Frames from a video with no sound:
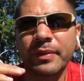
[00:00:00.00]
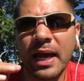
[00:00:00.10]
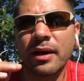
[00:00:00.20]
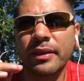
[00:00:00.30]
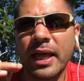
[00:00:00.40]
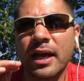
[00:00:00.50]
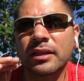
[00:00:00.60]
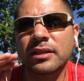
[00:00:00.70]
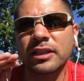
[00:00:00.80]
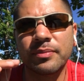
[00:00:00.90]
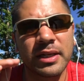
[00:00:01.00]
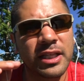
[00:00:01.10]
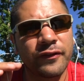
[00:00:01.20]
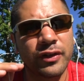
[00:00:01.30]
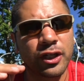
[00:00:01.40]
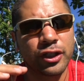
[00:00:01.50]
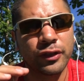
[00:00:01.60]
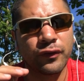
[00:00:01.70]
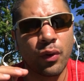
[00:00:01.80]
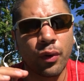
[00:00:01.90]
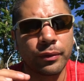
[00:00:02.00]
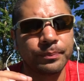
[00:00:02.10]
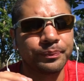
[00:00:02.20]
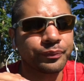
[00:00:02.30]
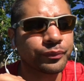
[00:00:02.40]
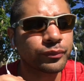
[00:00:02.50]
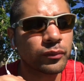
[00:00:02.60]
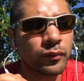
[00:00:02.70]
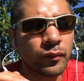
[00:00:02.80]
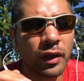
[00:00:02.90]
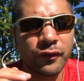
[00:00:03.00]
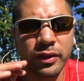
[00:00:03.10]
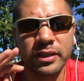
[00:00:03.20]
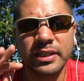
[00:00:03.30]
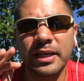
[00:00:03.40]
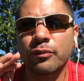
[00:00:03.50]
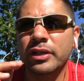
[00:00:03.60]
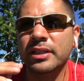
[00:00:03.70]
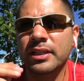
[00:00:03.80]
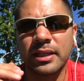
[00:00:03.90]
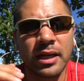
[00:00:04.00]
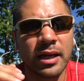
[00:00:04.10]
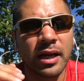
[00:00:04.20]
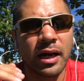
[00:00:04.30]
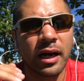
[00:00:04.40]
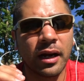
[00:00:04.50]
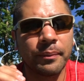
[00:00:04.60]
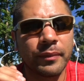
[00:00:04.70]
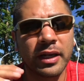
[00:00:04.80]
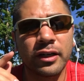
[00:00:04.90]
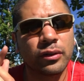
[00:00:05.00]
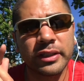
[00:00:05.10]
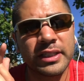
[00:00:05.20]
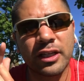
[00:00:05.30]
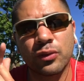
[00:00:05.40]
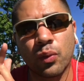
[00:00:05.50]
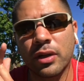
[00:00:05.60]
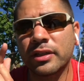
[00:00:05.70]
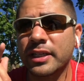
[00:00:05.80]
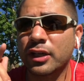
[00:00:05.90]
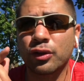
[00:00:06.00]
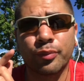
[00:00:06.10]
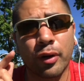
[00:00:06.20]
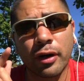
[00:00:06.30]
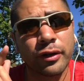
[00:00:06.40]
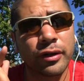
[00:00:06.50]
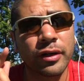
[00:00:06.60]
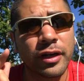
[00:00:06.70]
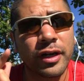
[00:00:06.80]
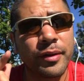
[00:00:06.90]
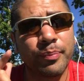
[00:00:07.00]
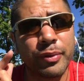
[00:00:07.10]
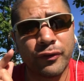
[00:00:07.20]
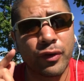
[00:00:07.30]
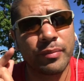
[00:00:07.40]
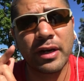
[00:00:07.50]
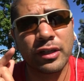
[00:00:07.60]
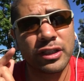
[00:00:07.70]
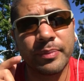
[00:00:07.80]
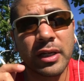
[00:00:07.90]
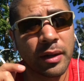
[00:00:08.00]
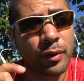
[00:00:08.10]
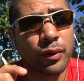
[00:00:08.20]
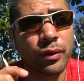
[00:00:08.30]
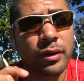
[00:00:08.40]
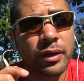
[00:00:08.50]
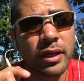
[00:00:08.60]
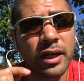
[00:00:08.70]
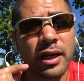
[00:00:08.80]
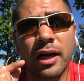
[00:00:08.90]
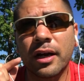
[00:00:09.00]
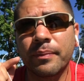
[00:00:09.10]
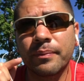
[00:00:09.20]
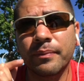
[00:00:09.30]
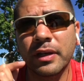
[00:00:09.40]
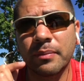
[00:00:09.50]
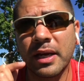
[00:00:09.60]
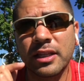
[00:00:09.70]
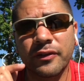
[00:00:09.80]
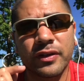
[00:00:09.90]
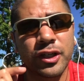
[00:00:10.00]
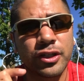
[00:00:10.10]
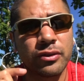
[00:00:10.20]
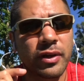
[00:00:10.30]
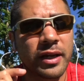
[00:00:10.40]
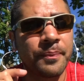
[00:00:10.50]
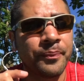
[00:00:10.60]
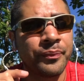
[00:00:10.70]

That that is my definition of whore. For the same reason, um, and it only takes one sexual partner before marriage to become a whore. In, um, in my definition, right?